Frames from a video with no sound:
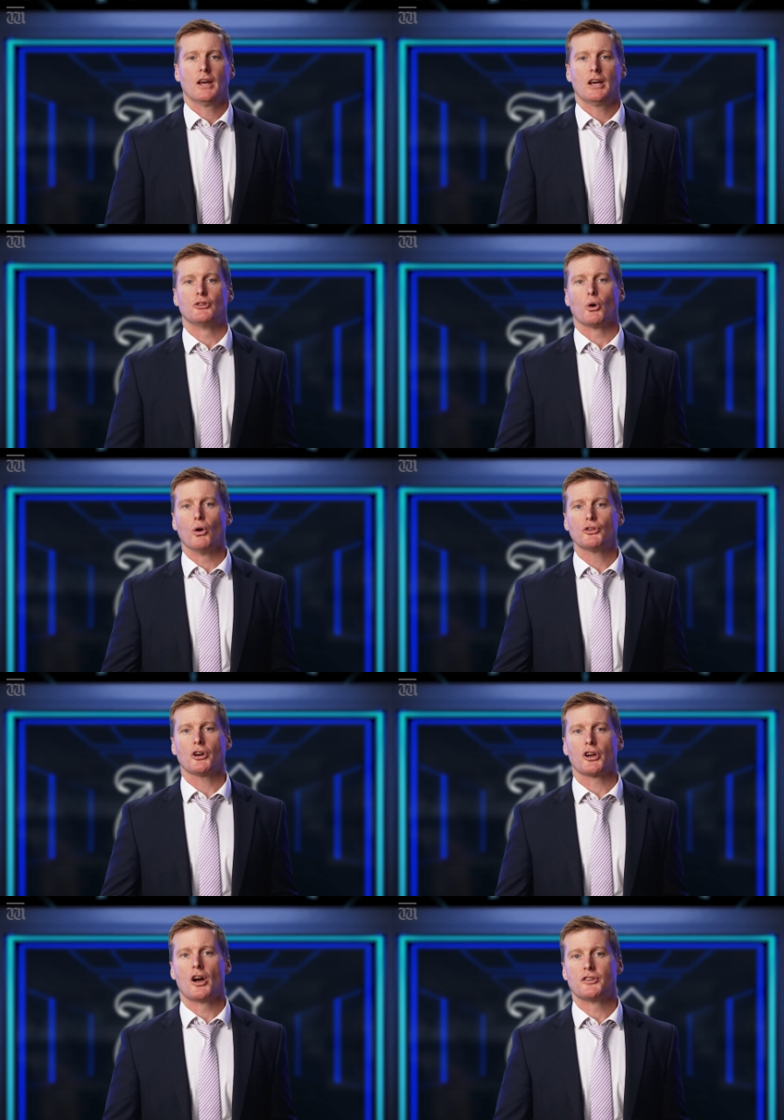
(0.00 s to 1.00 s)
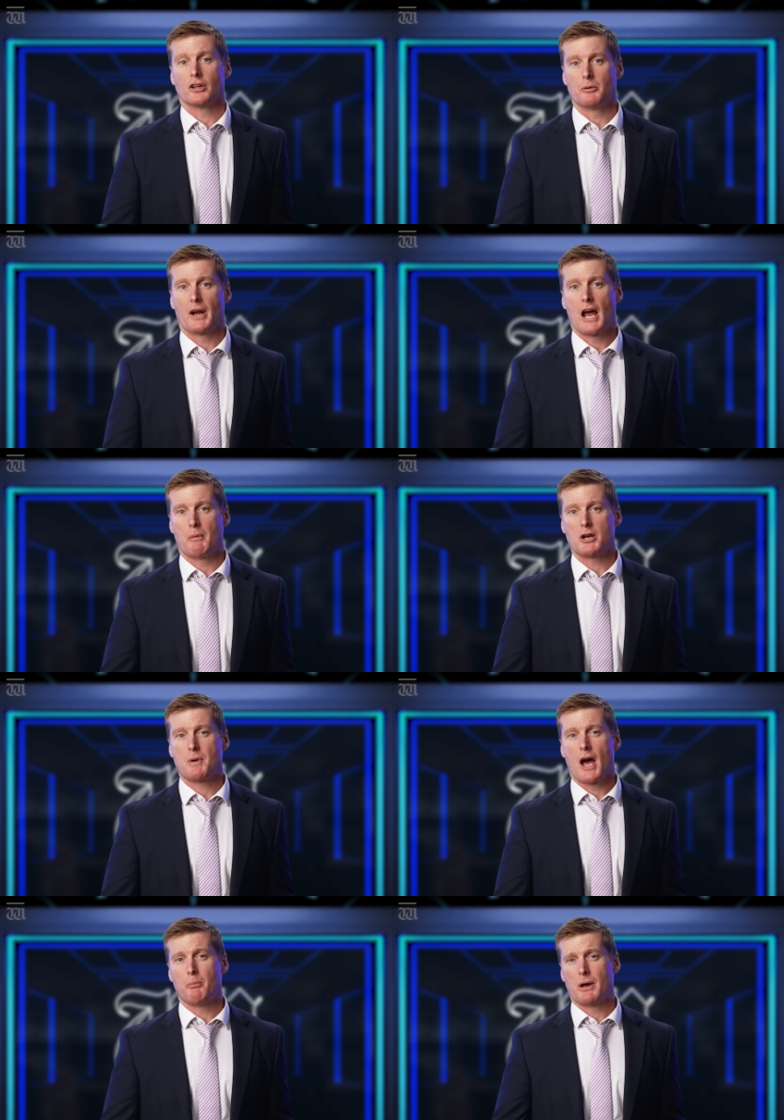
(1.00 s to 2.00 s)
He's also going to limit how much
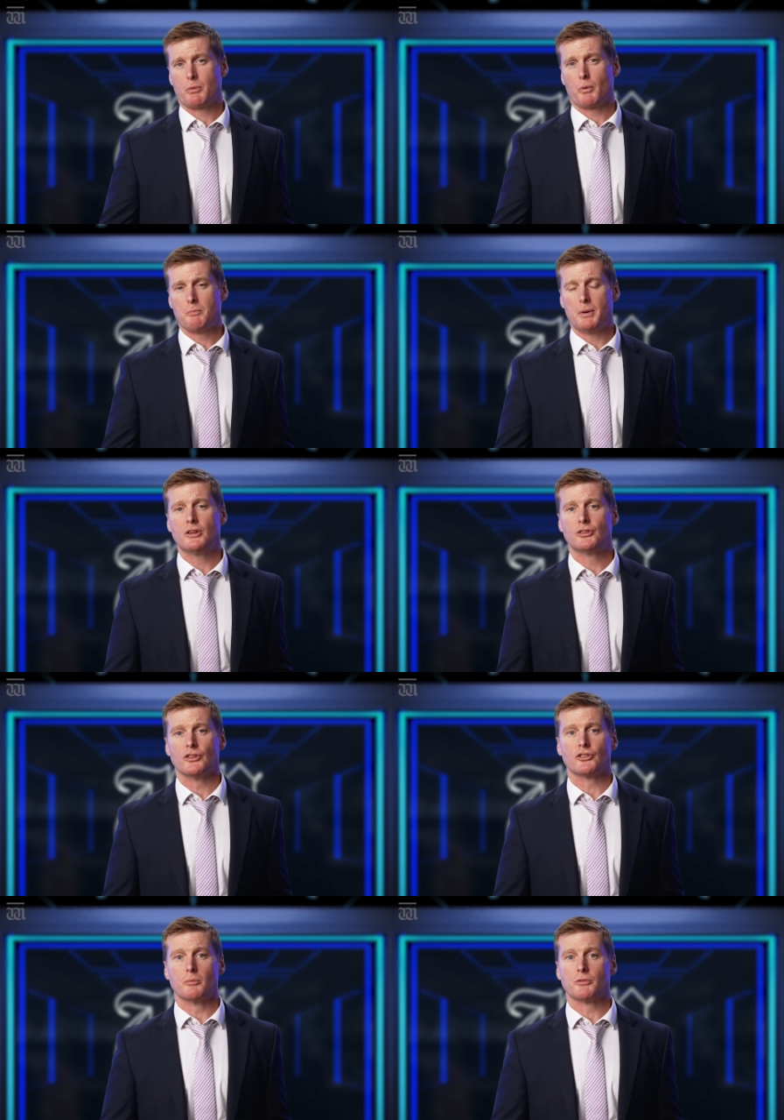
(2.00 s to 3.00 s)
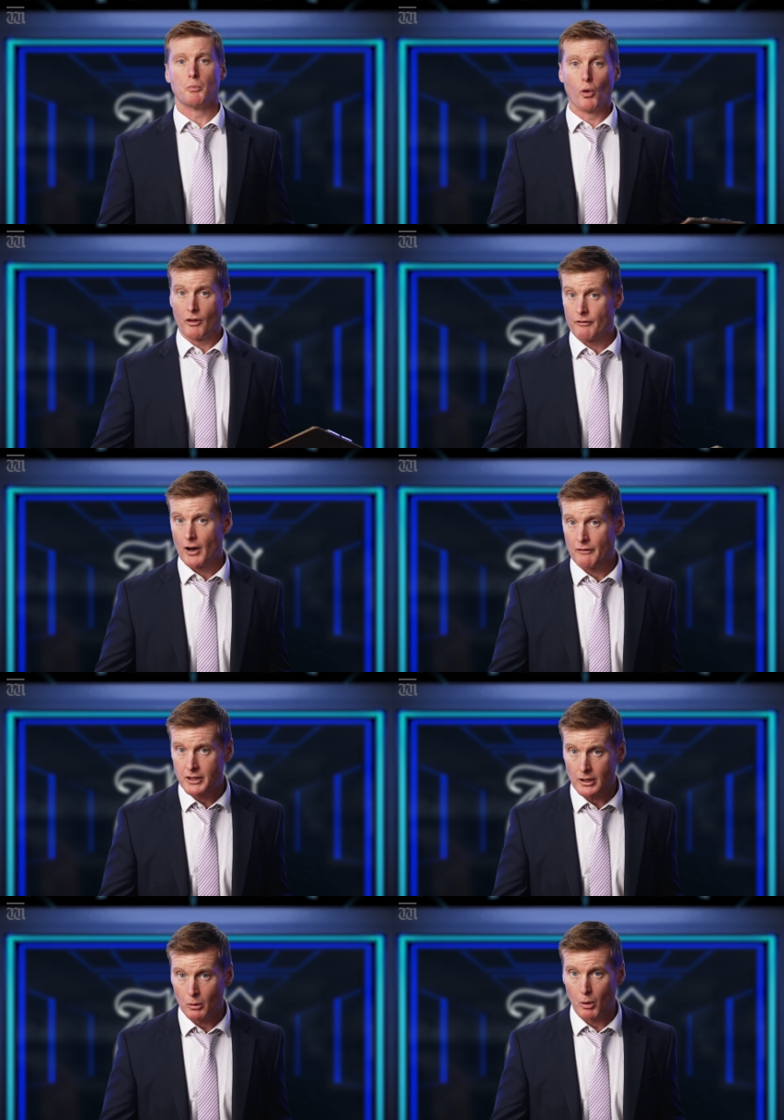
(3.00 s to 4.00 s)
power people with big systems, more than 5
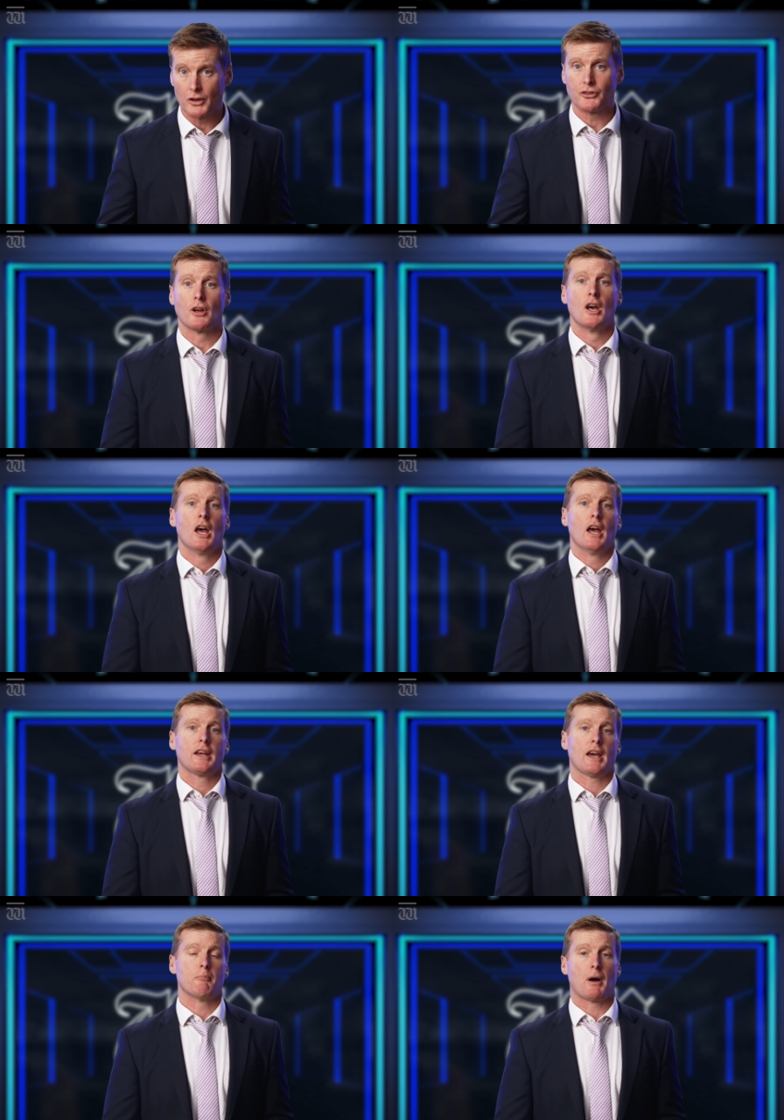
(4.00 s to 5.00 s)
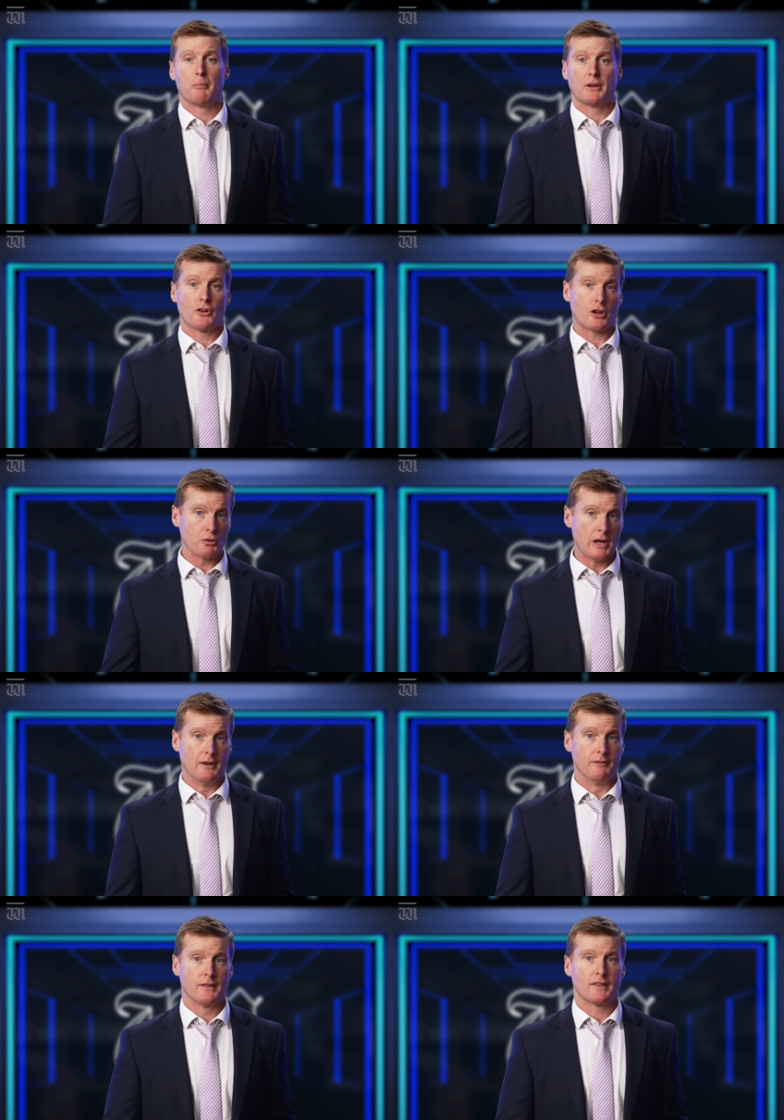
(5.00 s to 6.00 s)
kilowatts, can pump into the
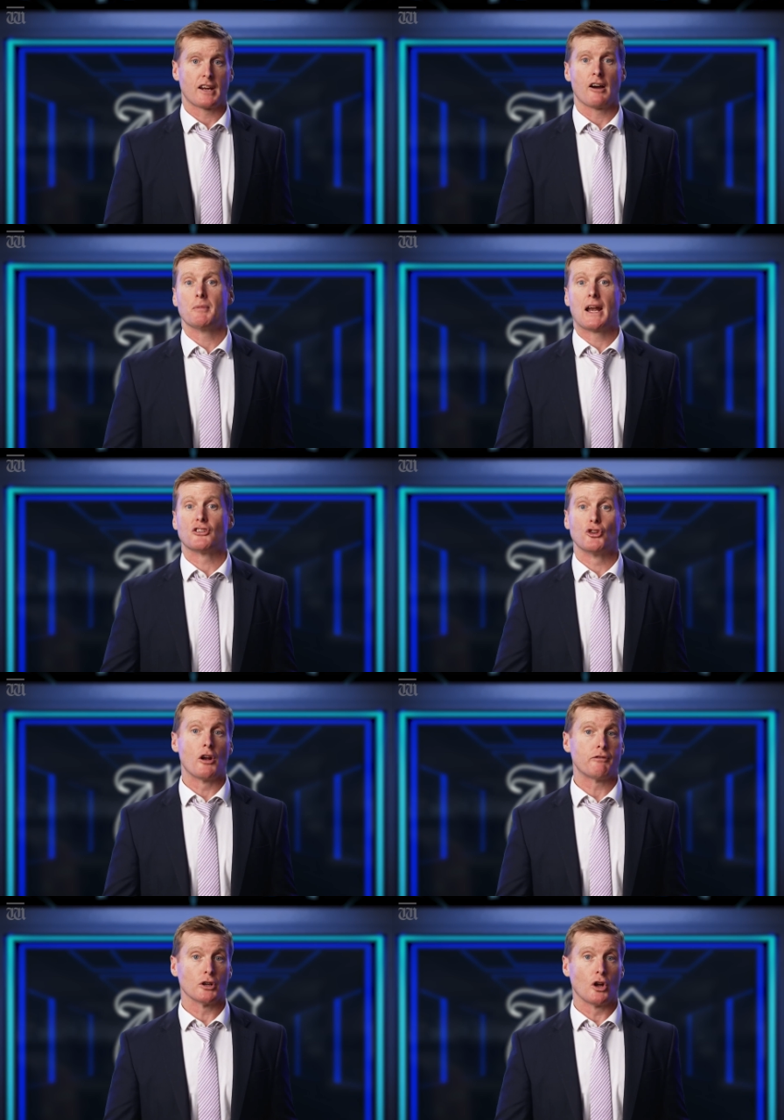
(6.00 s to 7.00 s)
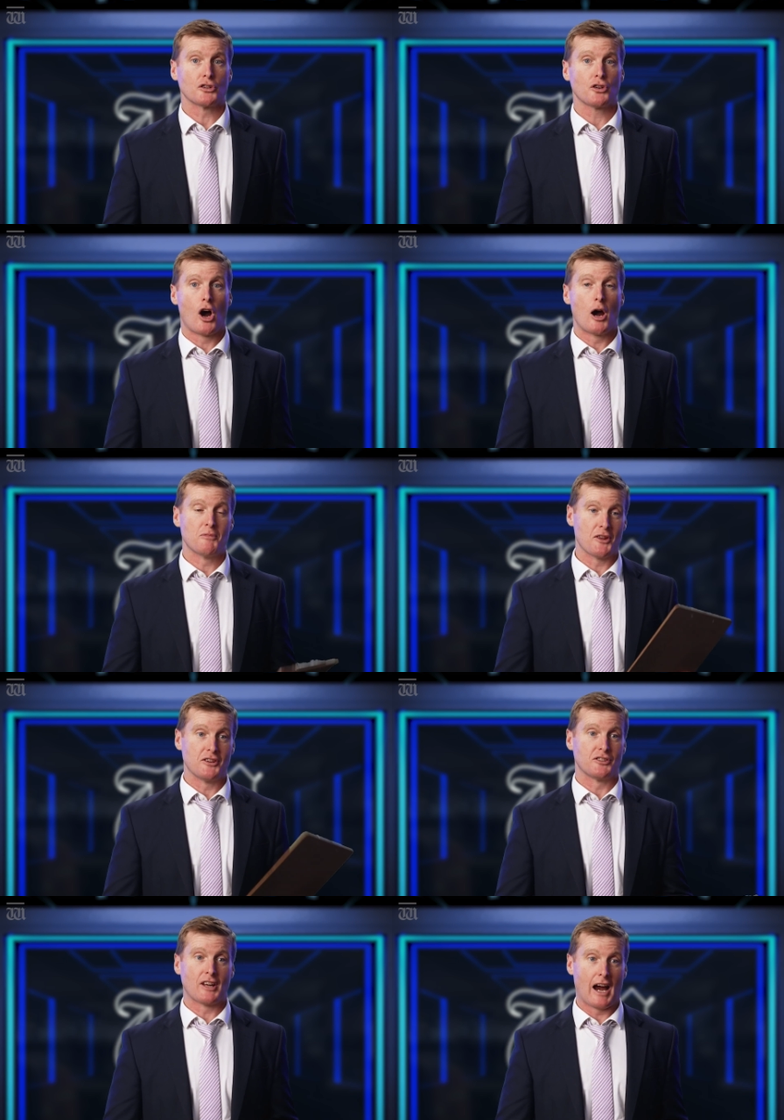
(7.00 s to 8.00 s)
grid. The government has known for a long time that
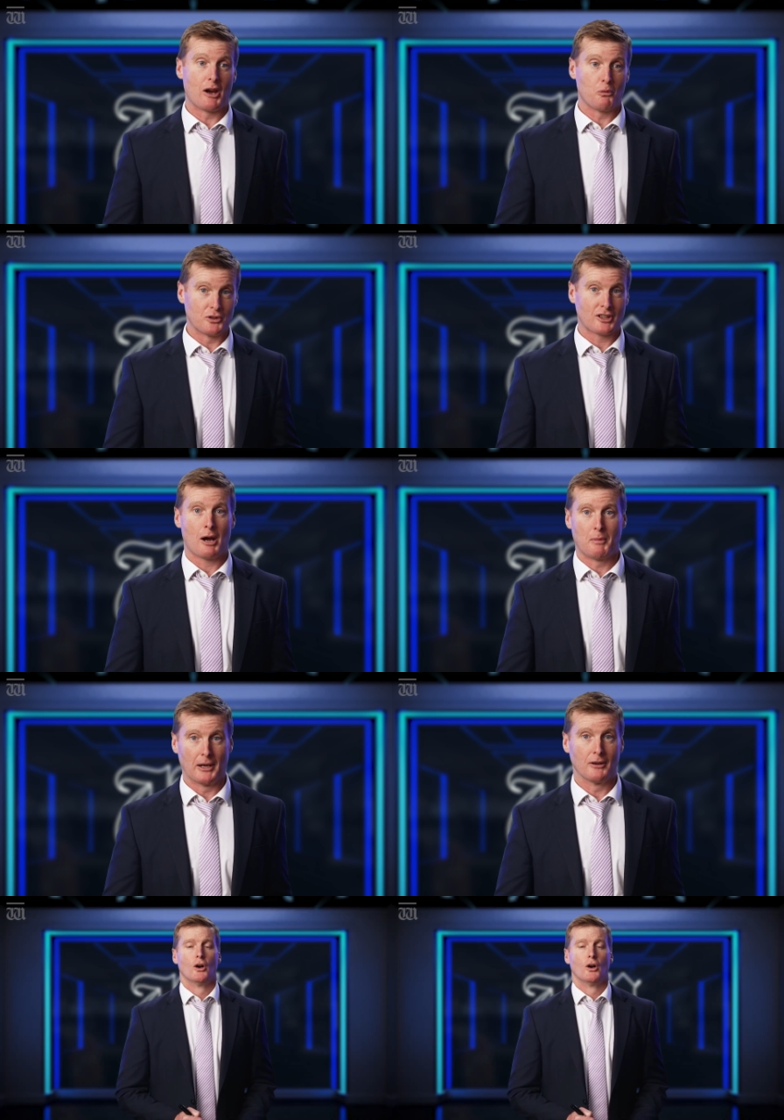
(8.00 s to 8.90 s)
this day was coming.